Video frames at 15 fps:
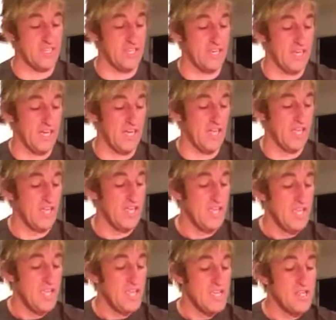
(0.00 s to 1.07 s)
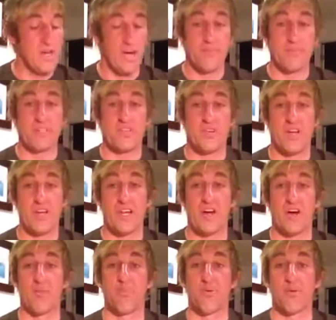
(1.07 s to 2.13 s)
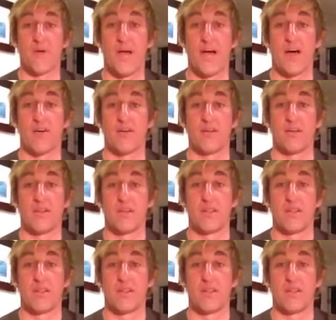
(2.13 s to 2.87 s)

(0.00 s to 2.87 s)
And, you know, I've been trying to help her out.